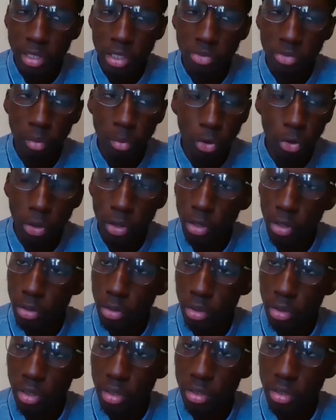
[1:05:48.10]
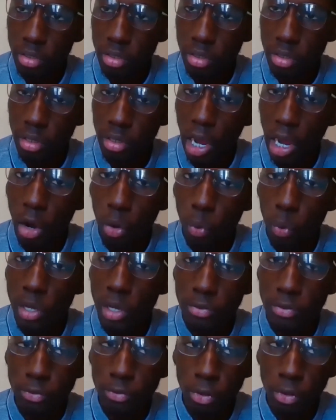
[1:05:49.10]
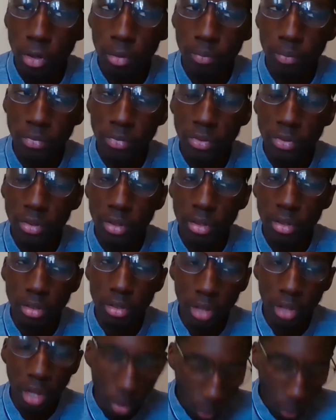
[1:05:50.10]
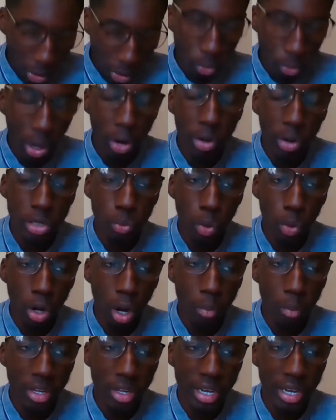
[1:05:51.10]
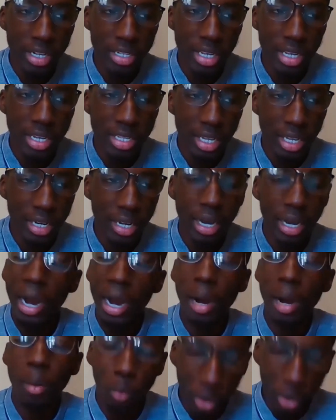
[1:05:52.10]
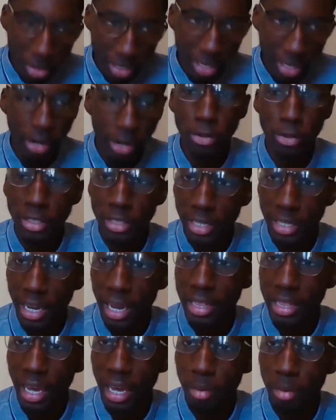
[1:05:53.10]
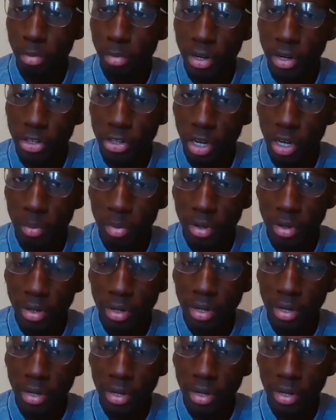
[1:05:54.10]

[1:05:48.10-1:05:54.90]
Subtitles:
to myself, I'm not going to do this. I always thought, I always woke up the next day and said, I'm one day closer to getting that apprenticeship.